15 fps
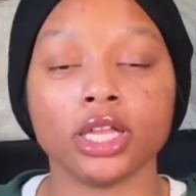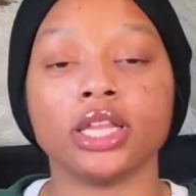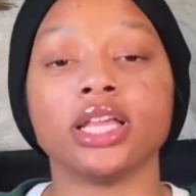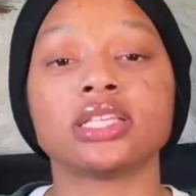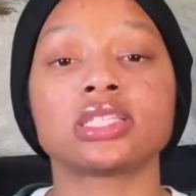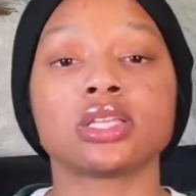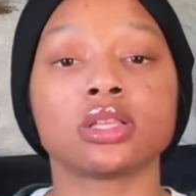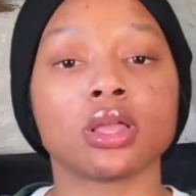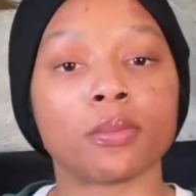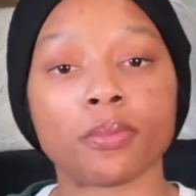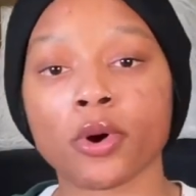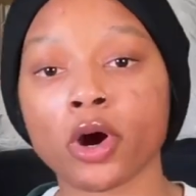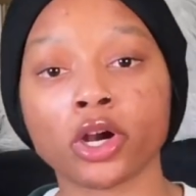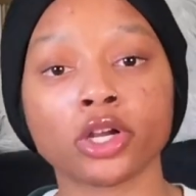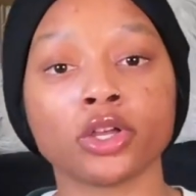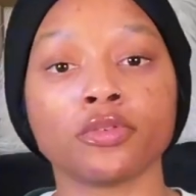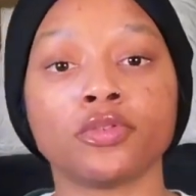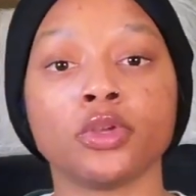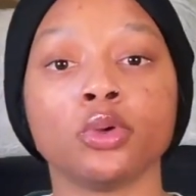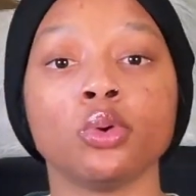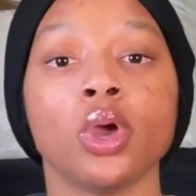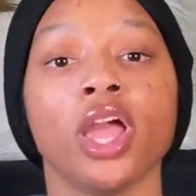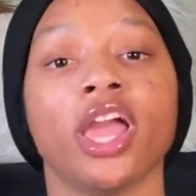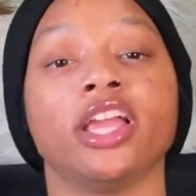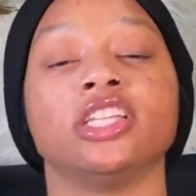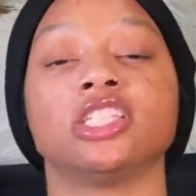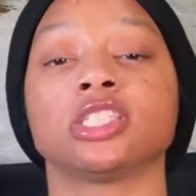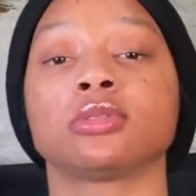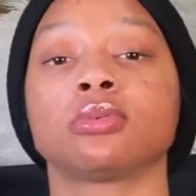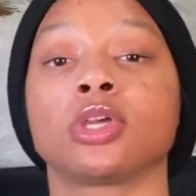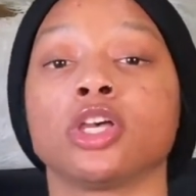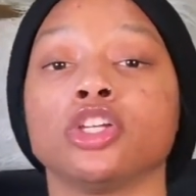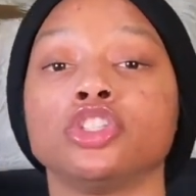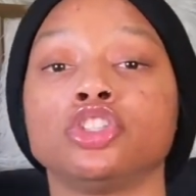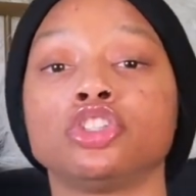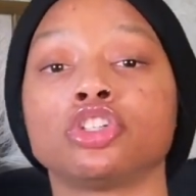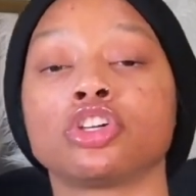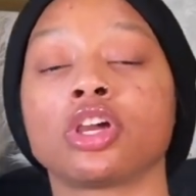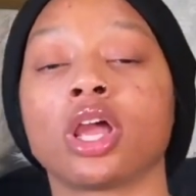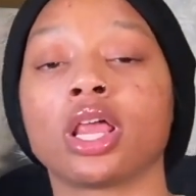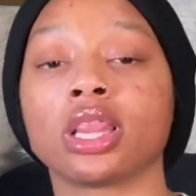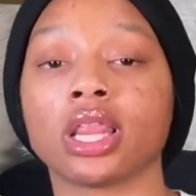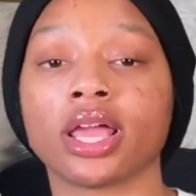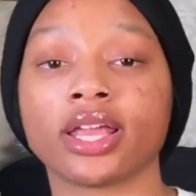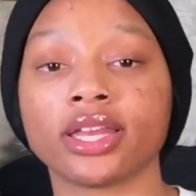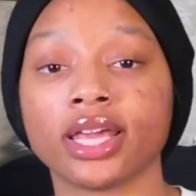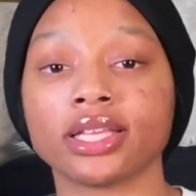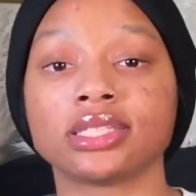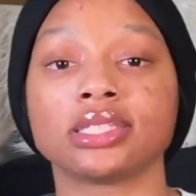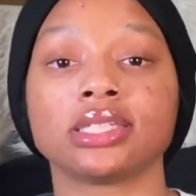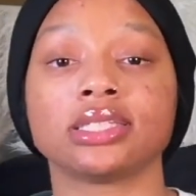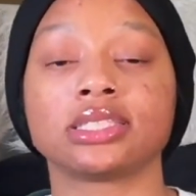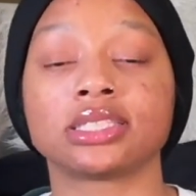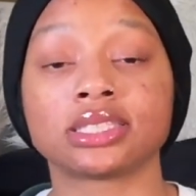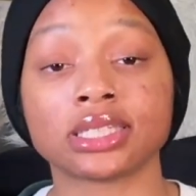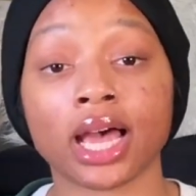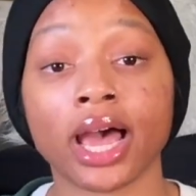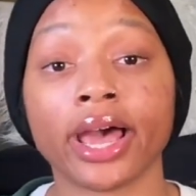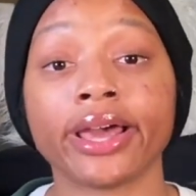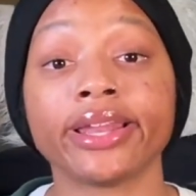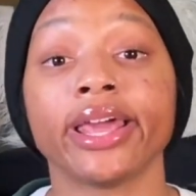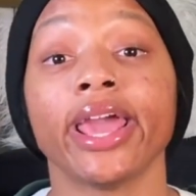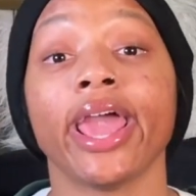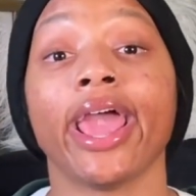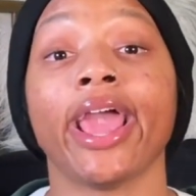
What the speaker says: That's still a part of you, and just because you're laying that to the side